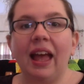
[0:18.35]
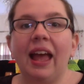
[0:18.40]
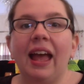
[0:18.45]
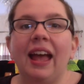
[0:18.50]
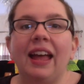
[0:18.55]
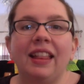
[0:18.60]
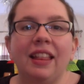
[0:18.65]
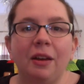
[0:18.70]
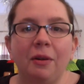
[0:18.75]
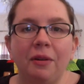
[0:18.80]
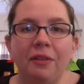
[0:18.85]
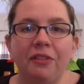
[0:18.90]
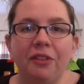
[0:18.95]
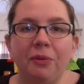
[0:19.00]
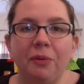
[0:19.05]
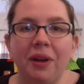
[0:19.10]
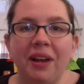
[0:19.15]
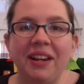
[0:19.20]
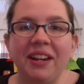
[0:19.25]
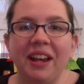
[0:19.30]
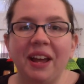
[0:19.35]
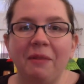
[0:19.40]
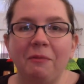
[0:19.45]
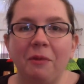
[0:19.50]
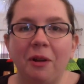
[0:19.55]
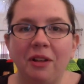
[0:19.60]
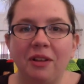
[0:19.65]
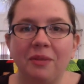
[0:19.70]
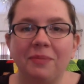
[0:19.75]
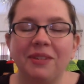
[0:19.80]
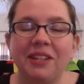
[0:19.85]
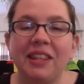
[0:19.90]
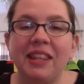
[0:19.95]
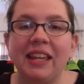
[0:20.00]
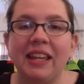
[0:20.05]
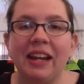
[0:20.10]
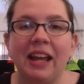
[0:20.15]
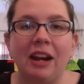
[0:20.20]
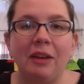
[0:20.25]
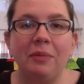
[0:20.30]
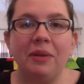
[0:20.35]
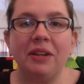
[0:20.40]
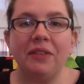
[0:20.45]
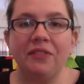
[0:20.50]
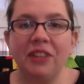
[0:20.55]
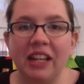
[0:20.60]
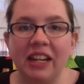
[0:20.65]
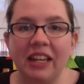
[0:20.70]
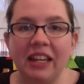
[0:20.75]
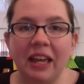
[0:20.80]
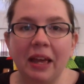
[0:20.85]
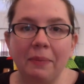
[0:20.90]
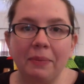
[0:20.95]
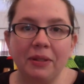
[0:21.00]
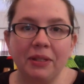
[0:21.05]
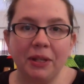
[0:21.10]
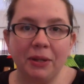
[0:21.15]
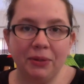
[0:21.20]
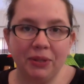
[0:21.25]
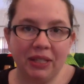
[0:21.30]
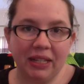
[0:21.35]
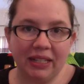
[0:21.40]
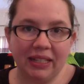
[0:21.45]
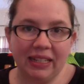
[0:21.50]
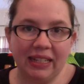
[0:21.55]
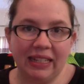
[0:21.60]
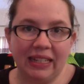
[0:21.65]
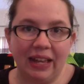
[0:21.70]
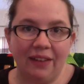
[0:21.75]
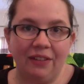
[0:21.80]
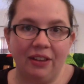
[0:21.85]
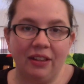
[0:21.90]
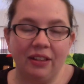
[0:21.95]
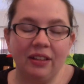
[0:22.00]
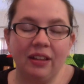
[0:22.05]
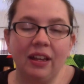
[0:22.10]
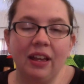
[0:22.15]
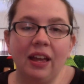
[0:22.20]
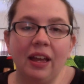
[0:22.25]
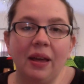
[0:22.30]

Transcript: Hello everyone and welcome to the Anatomy of Knitting episode 67.